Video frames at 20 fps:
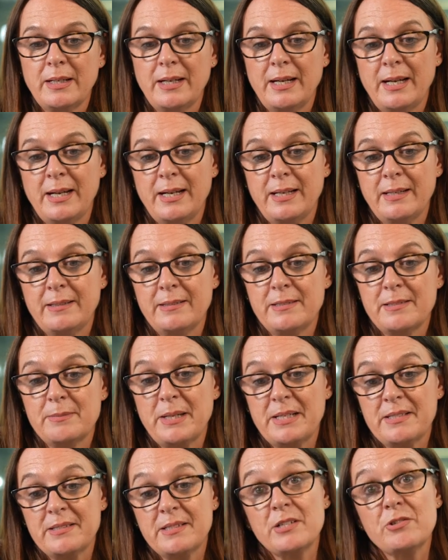and
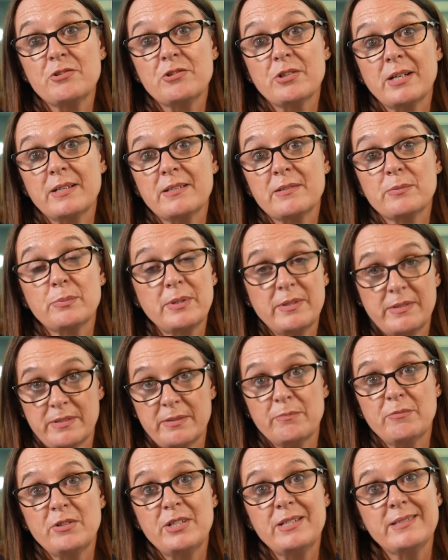best interests with
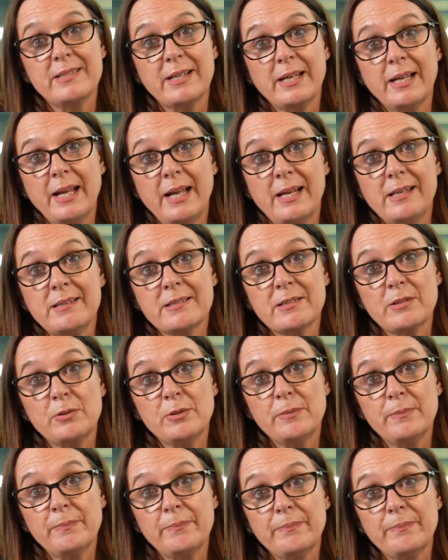some recent case law.